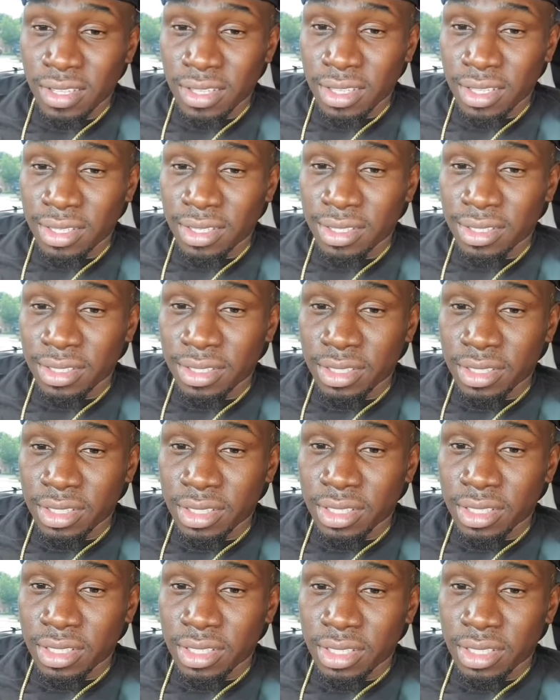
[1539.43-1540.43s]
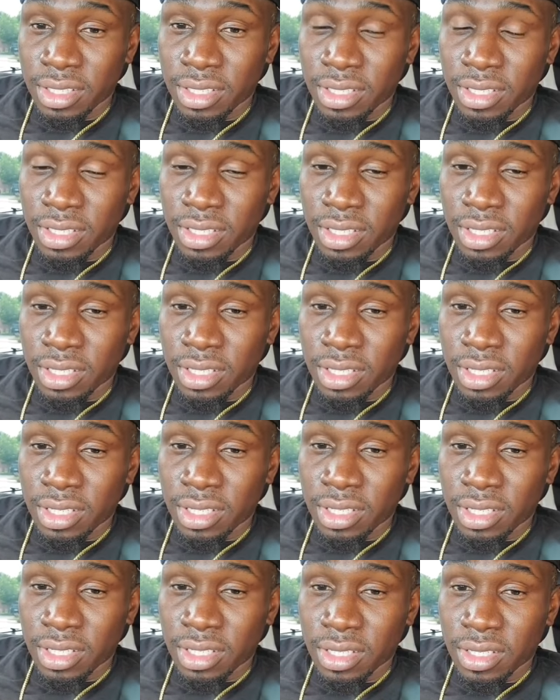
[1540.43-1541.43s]

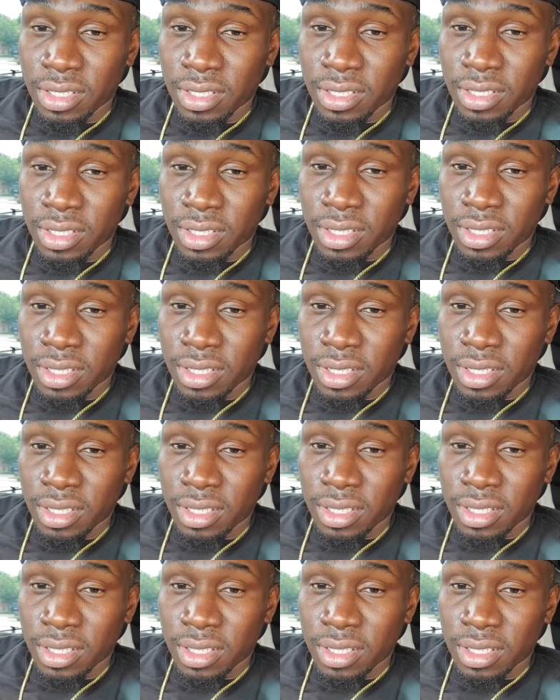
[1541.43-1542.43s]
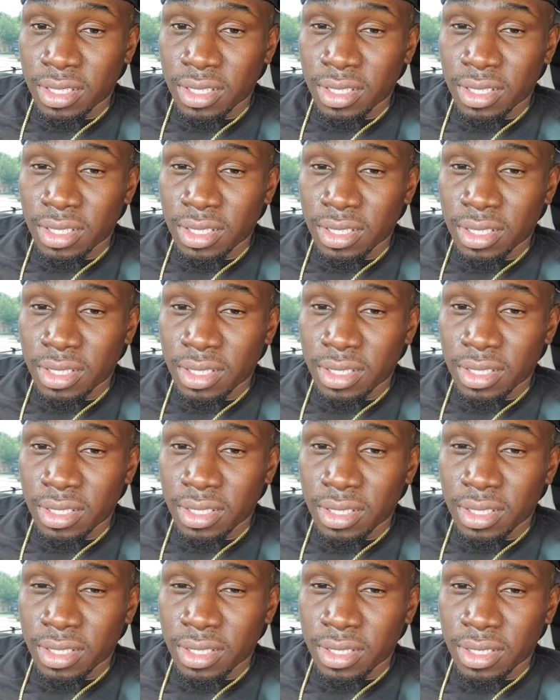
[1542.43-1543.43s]

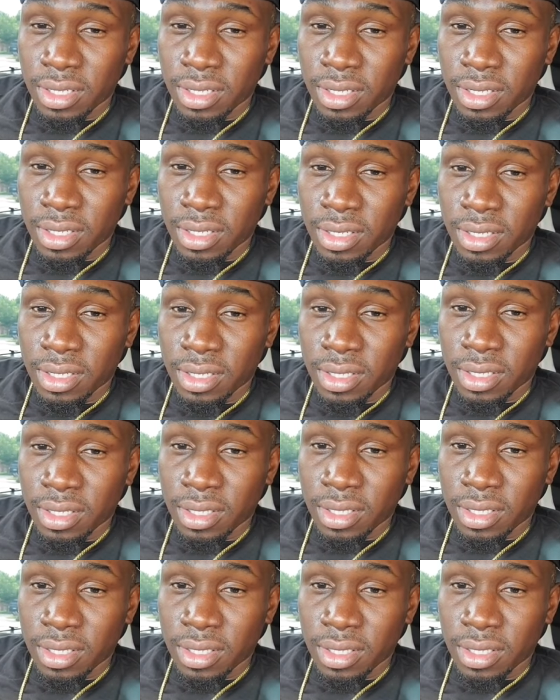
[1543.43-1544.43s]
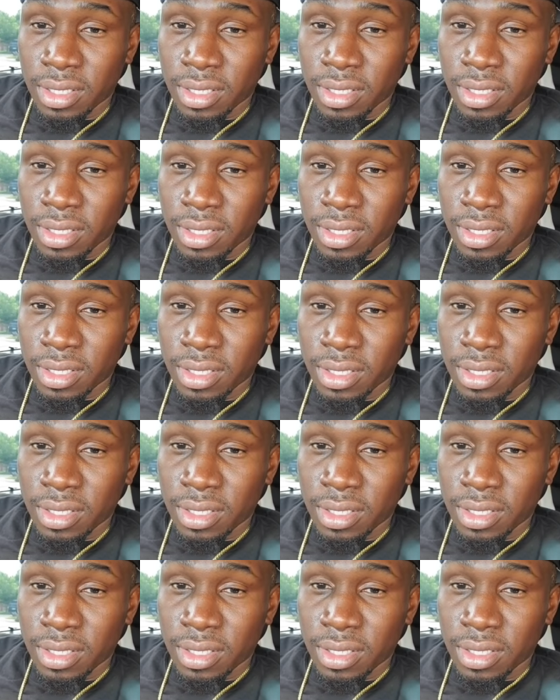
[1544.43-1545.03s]
Nothing is said.